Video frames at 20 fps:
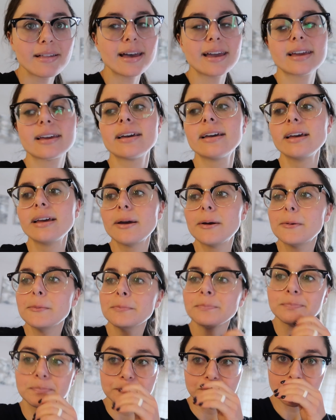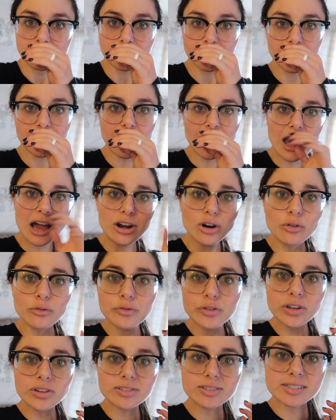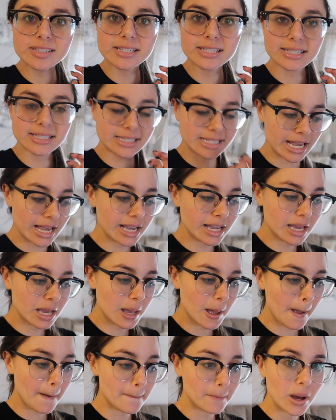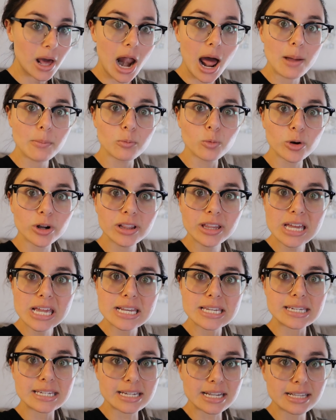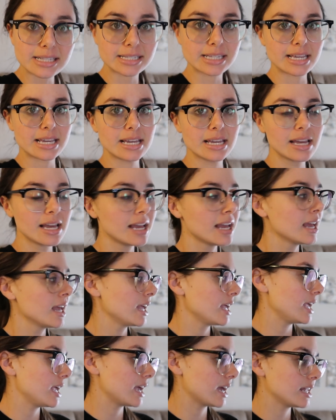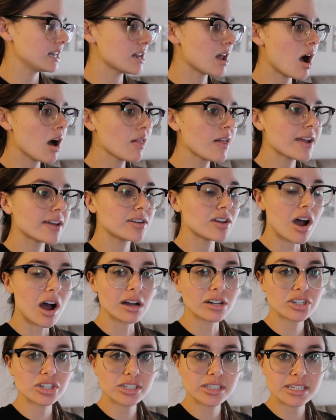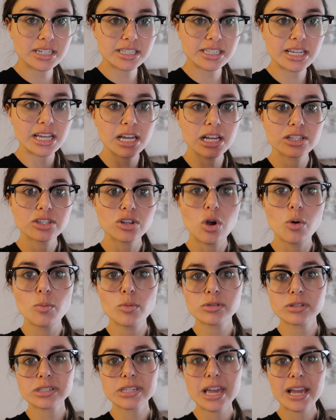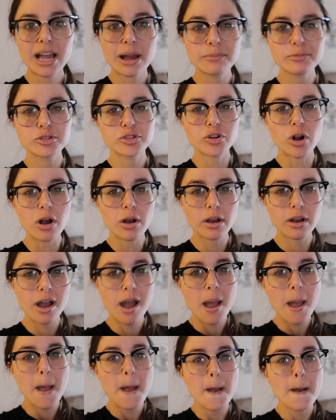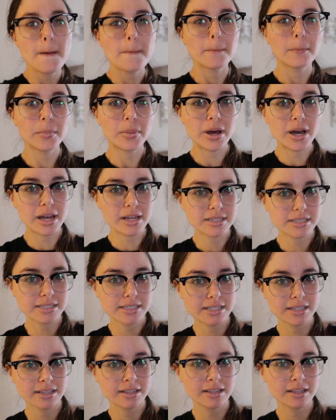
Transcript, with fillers: Like, I don't feel sick, but I'm really dizzy. And not like nauseous dizzy. It's almost like I'm drunk, but